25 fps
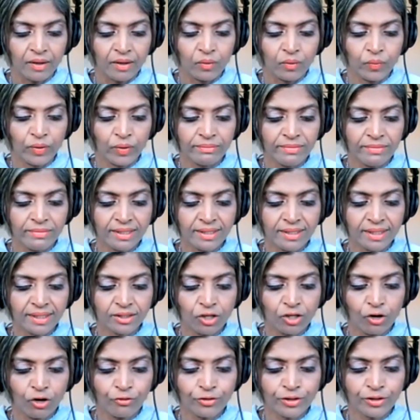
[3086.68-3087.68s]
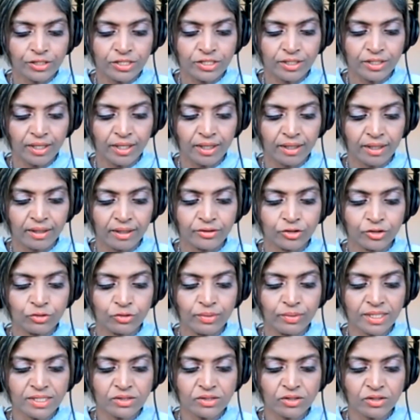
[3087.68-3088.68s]
When making an offering to her, you
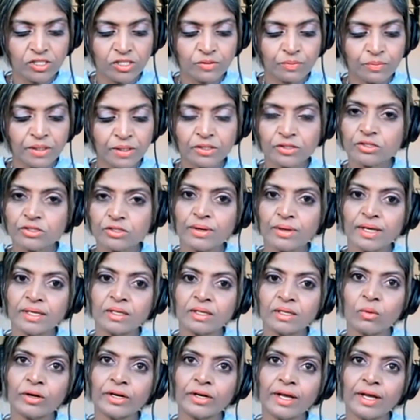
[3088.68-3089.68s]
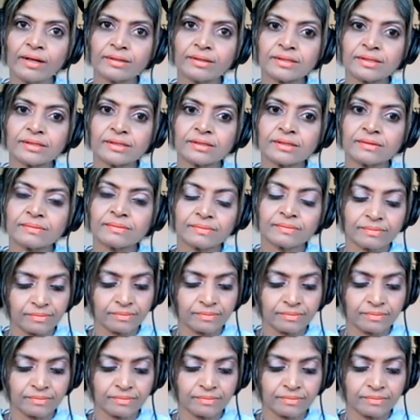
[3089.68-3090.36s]
must not speak to anyone else.